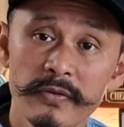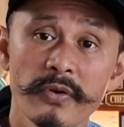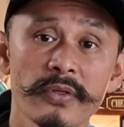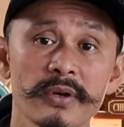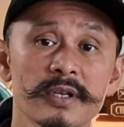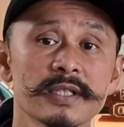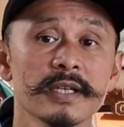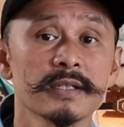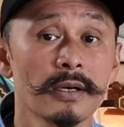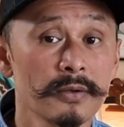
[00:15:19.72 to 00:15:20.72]
your thoughts
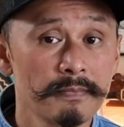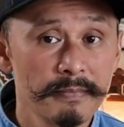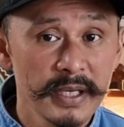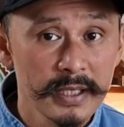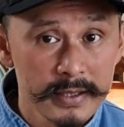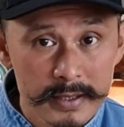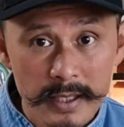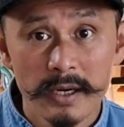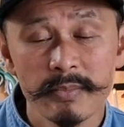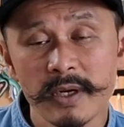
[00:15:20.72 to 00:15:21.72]
and opinions
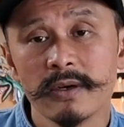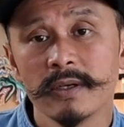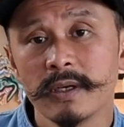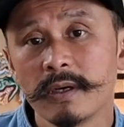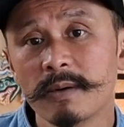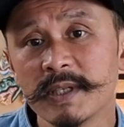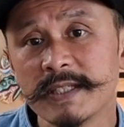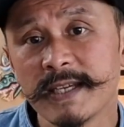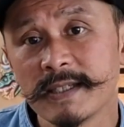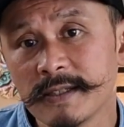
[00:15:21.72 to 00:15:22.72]
down below in the comment
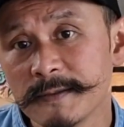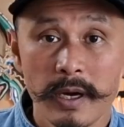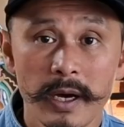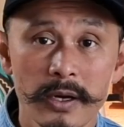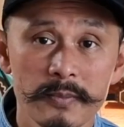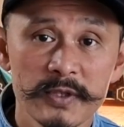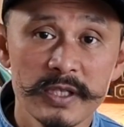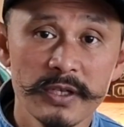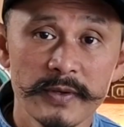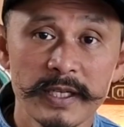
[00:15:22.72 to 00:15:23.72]
section. I hope to see
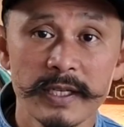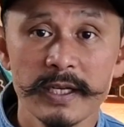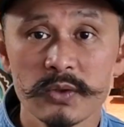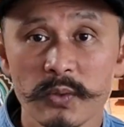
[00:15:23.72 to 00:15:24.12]
you in the next